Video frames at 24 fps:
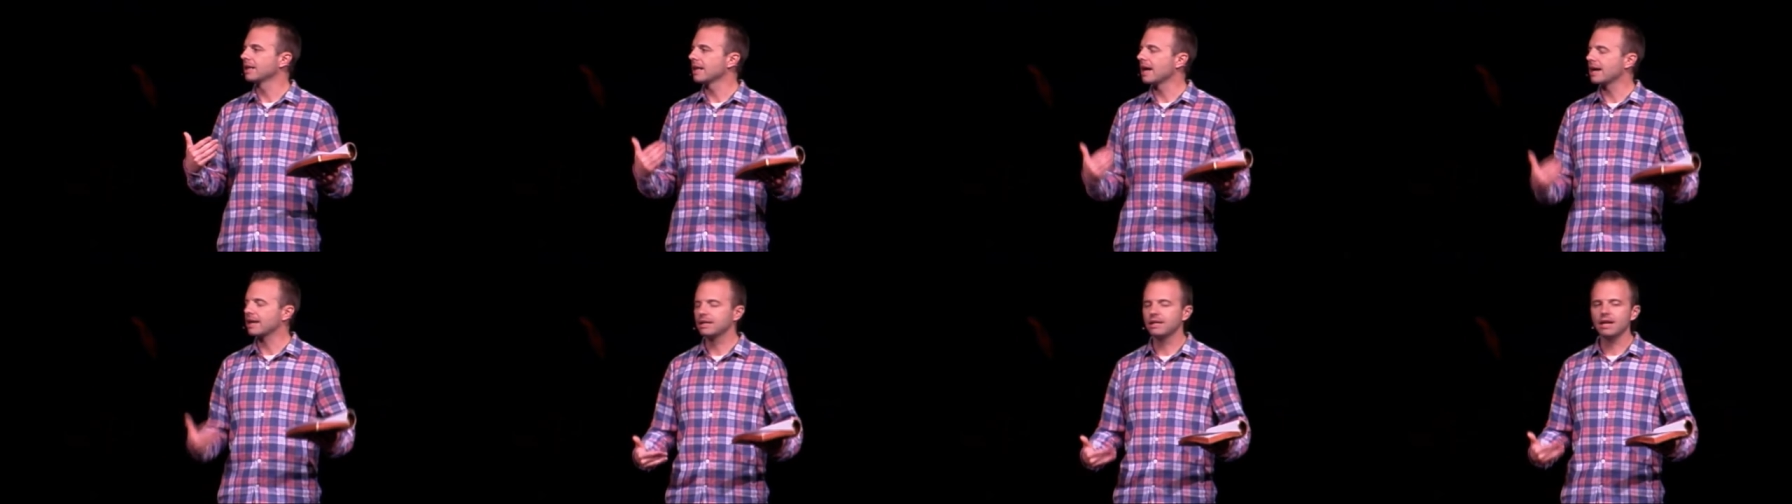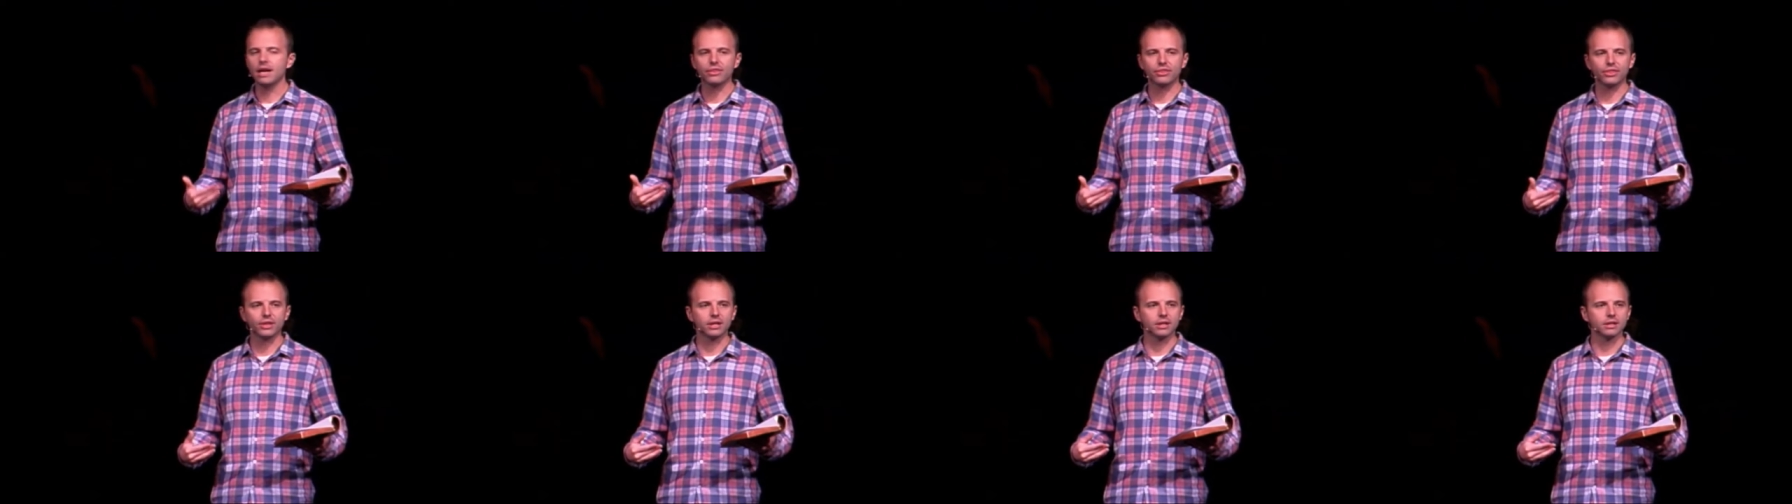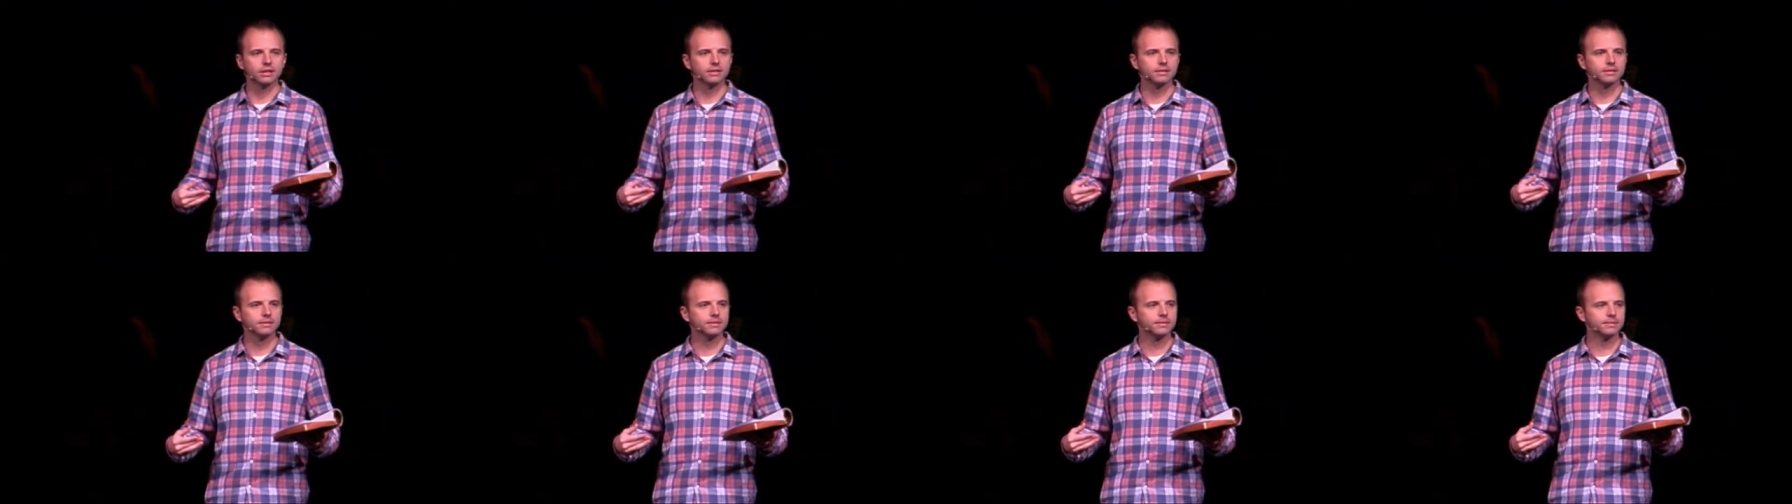lack nothing,
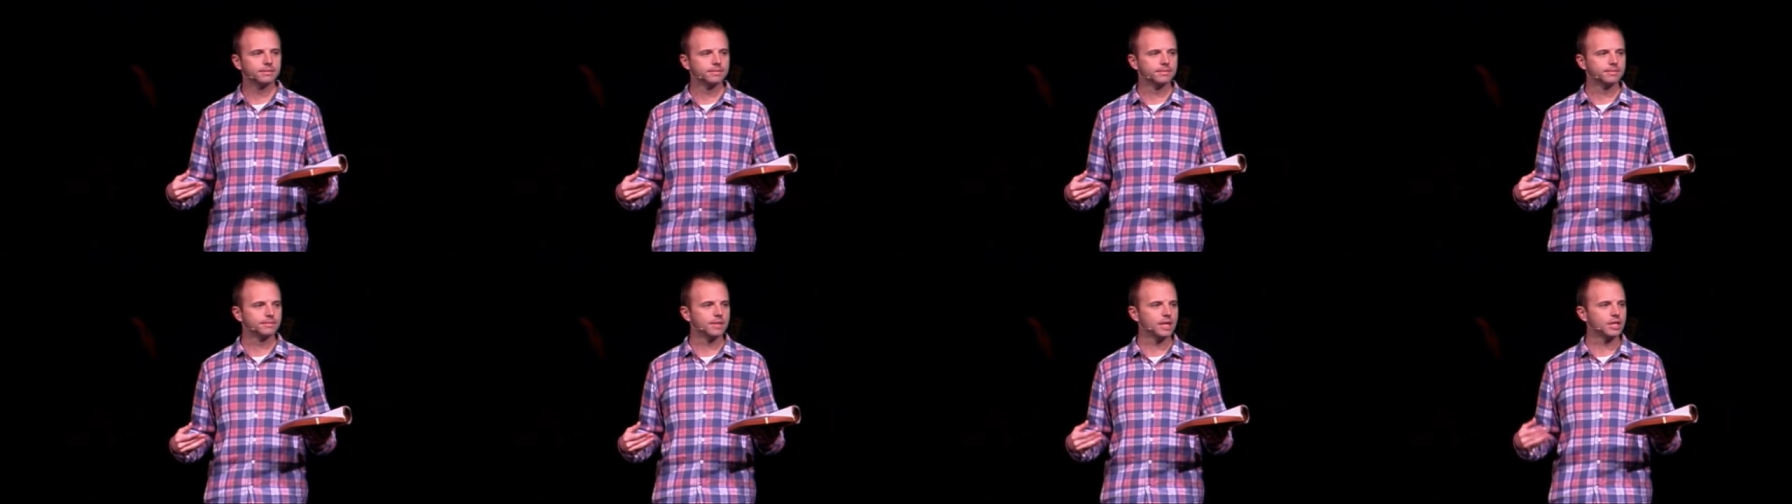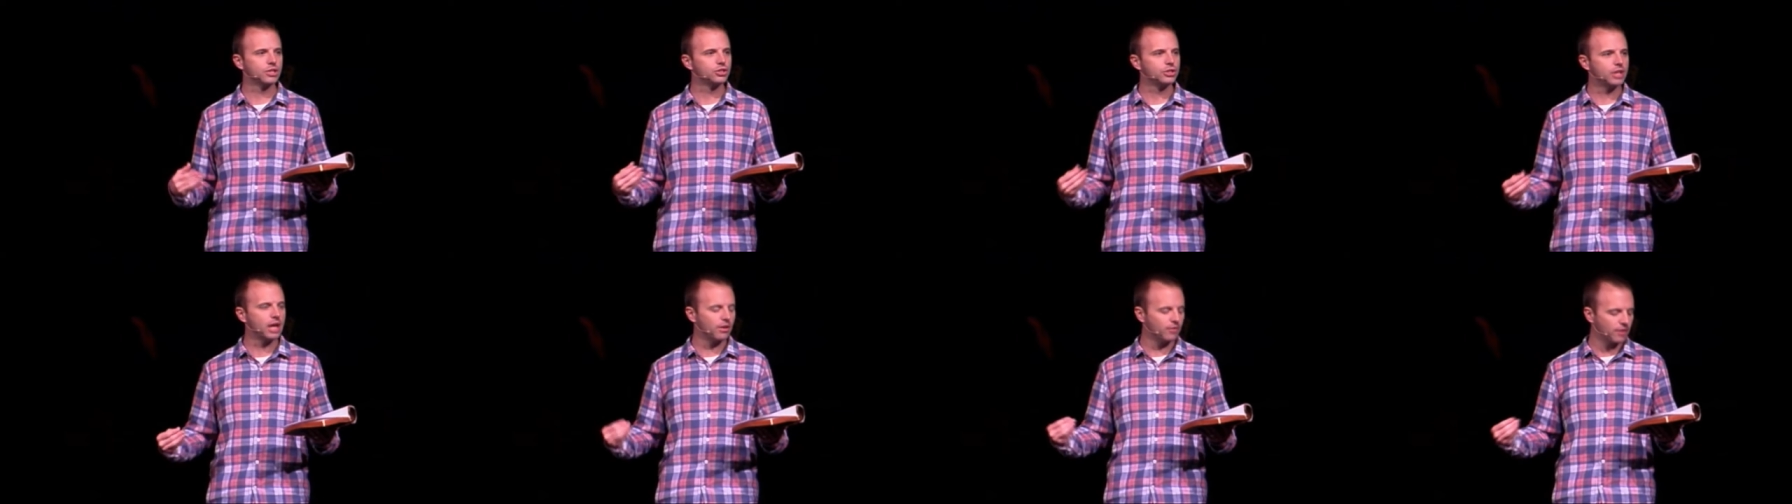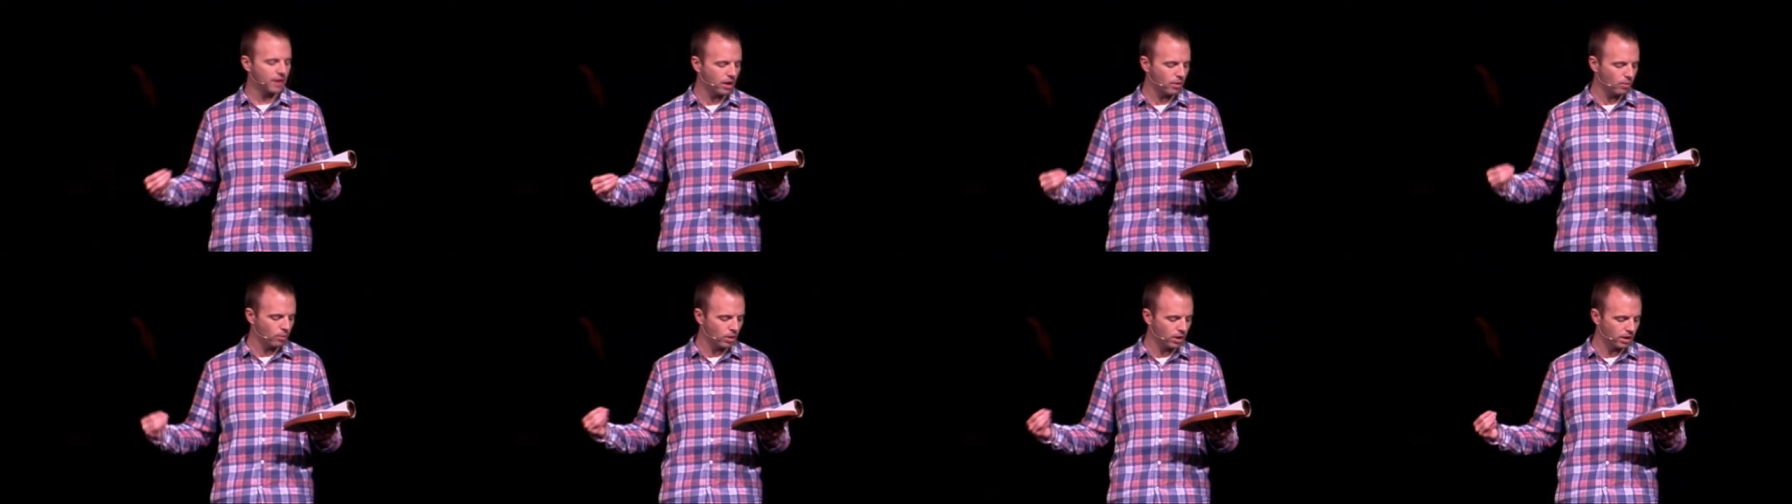I shall
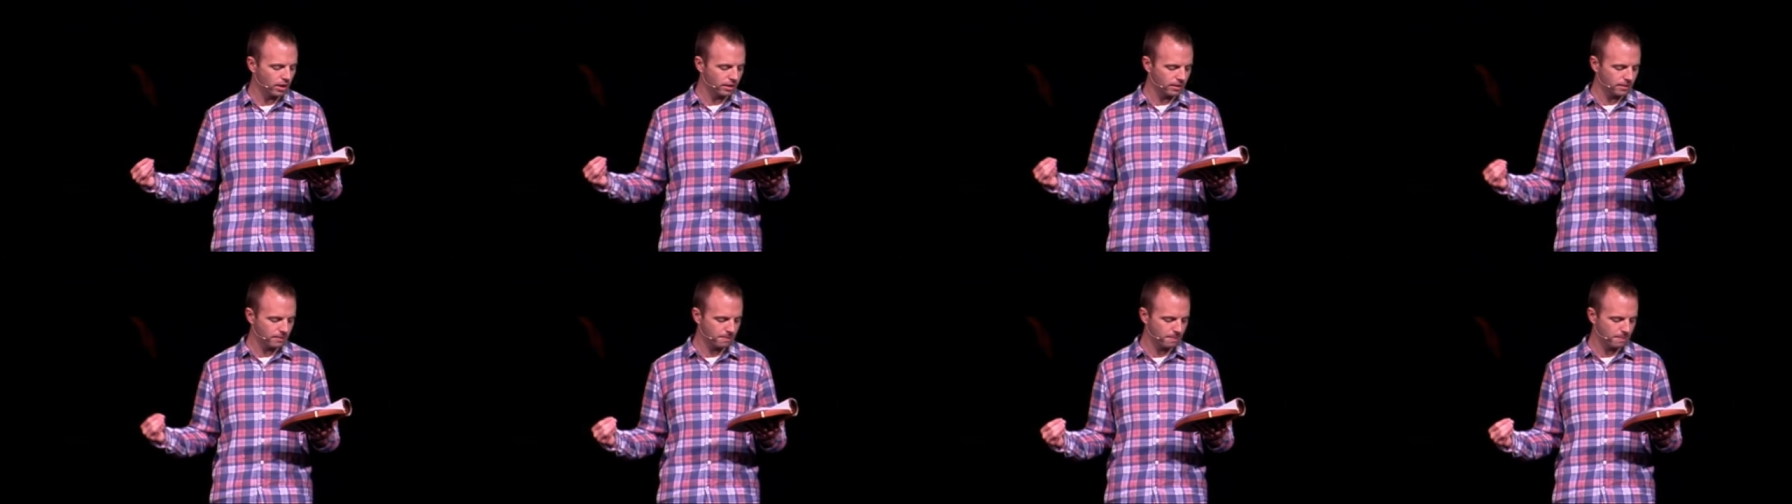not want.